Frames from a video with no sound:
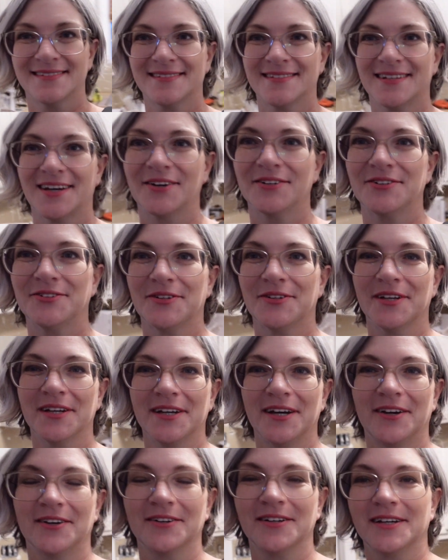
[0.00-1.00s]
So it's
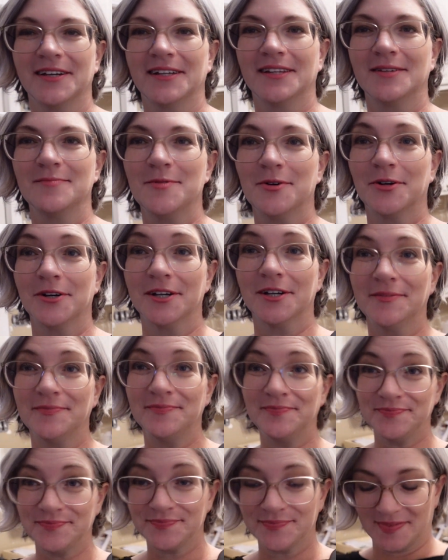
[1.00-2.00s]
really early in the
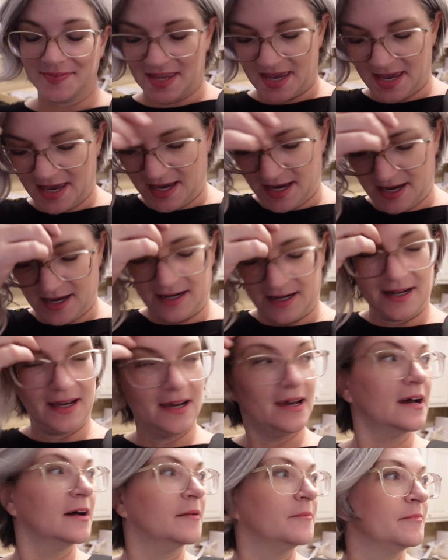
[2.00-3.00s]
morning and
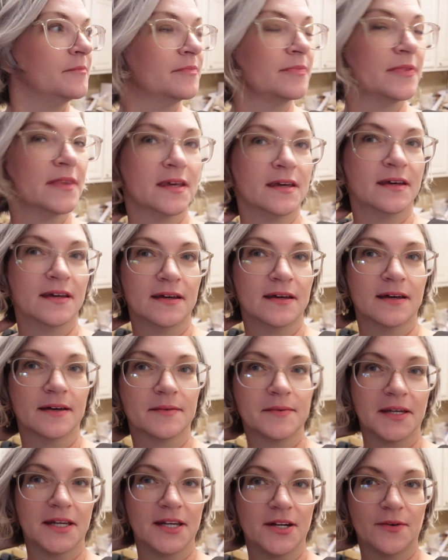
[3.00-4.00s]

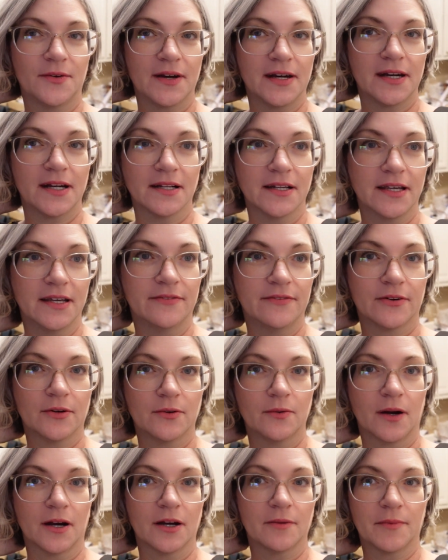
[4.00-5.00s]
getting ready to leave
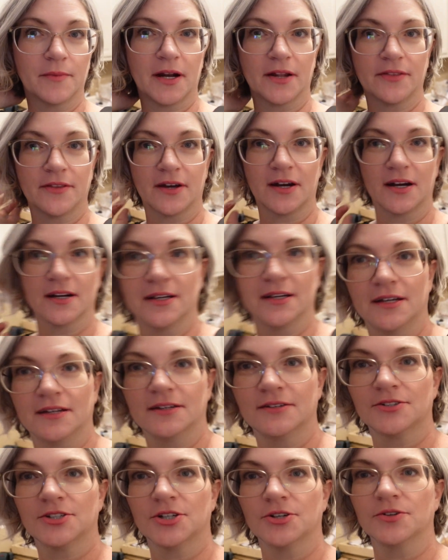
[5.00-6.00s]
for work, but I thought I'd
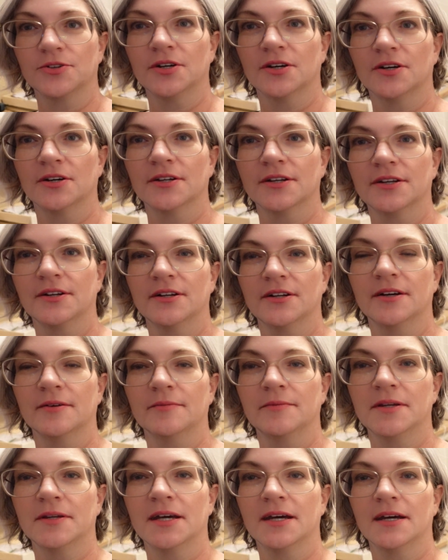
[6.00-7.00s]
show y'all a little
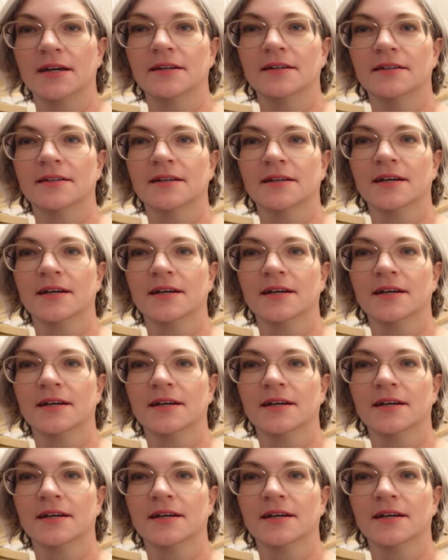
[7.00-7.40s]
update.